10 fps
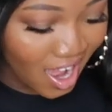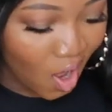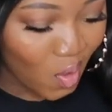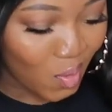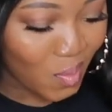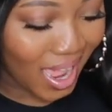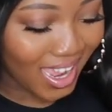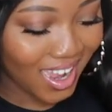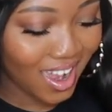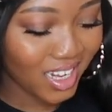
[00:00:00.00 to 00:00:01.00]
Oh my
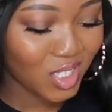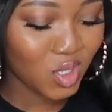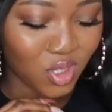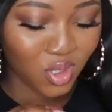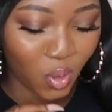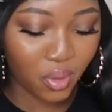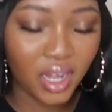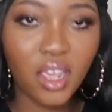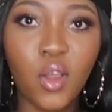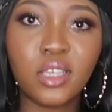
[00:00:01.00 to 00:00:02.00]
god, this is so
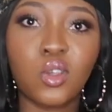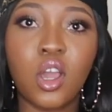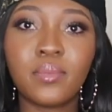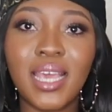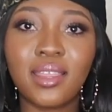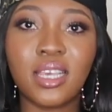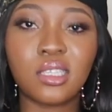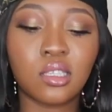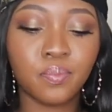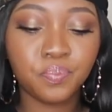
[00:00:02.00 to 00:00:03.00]
pretty. Okay, so it comes like
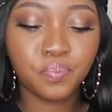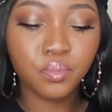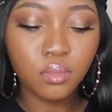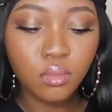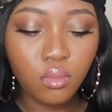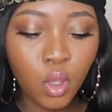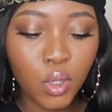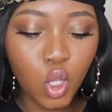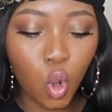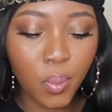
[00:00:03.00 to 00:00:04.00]
this.
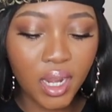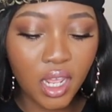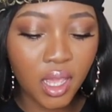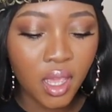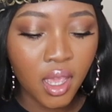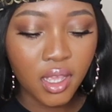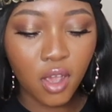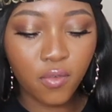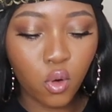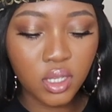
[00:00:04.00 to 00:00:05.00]
When you open it,
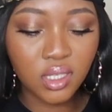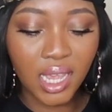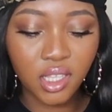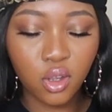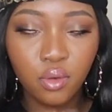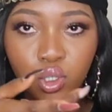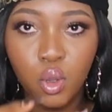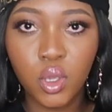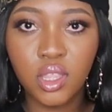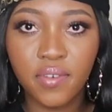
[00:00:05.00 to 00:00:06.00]
of course, like they always
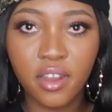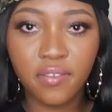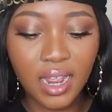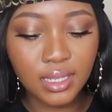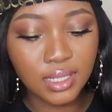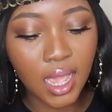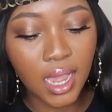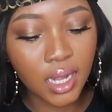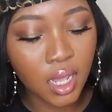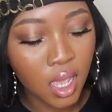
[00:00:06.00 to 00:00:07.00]
show you the verified sign.